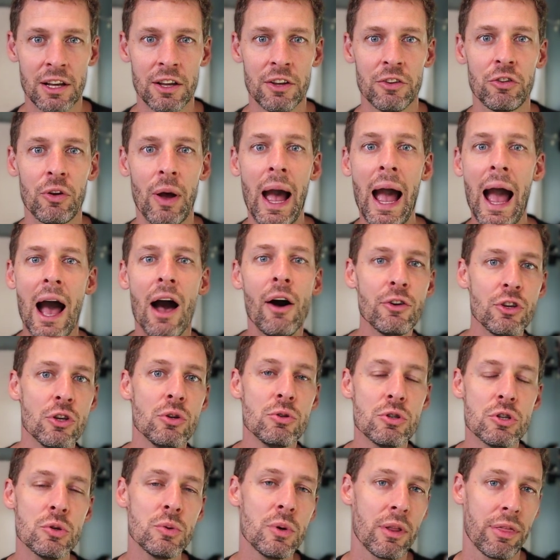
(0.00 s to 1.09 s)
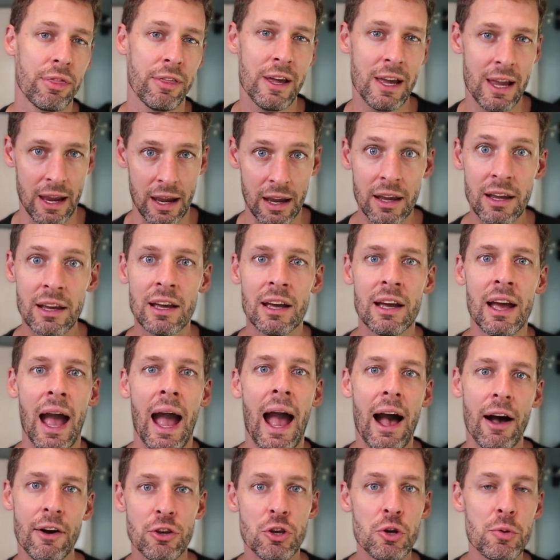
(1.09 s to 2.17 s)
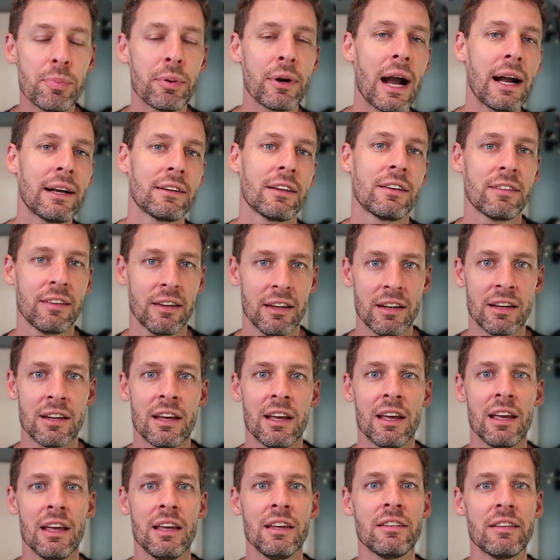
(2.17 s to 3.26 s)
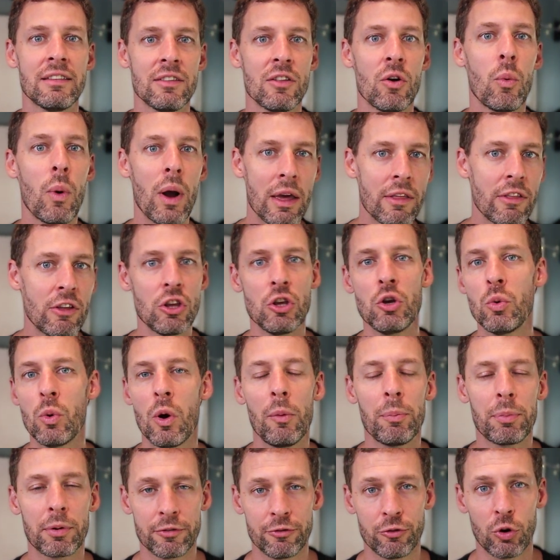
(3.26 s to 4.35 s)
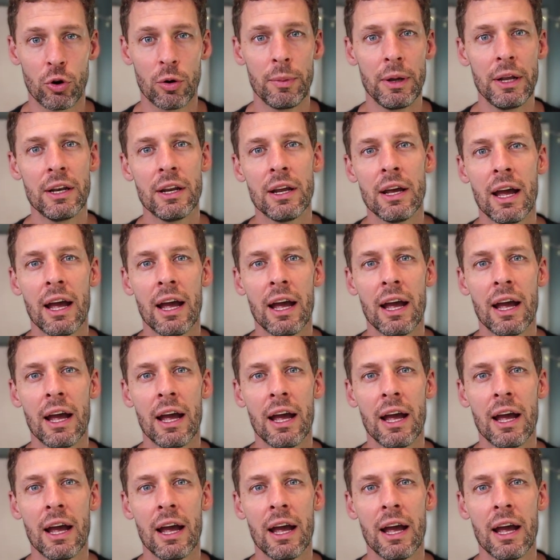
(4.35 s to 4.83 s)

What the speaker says: So how you do a thing, how you practice it is the way that you will perform it.